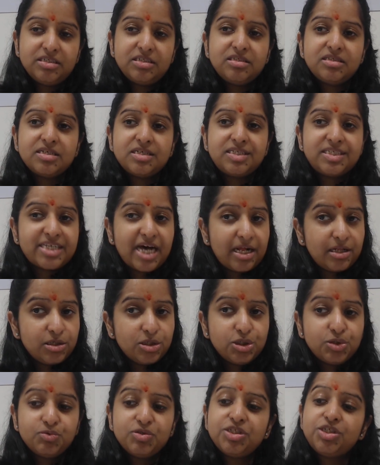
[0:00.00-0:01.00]
in the
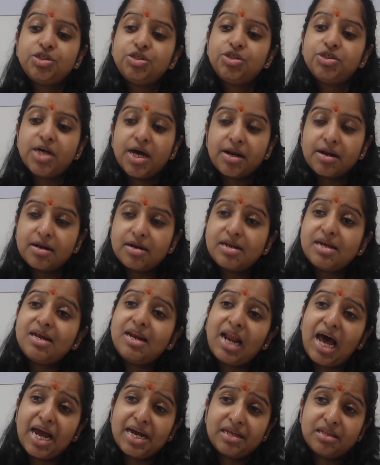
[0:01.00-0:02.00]
cells which
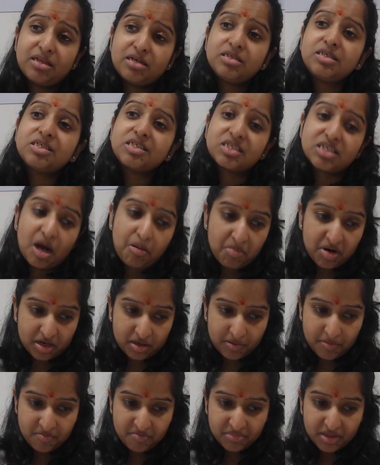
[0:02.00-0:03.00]
generally line the
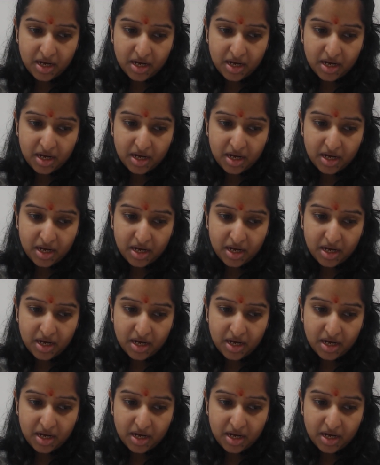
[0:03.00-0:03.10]
stomach.